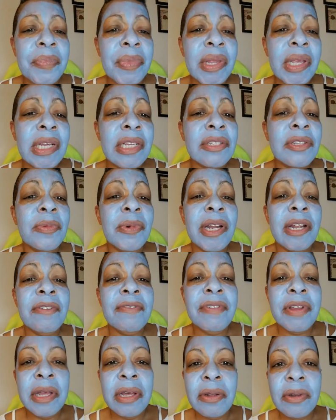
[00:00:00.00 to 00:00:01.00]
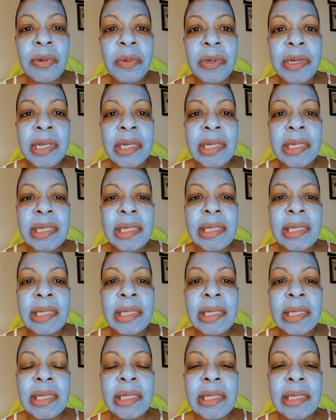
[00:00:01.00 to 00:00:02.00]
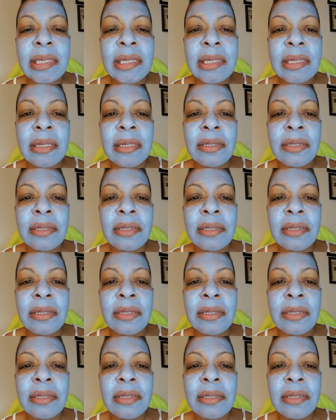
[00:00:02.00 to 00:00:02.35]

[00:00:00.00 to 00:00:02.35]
And so what I found was,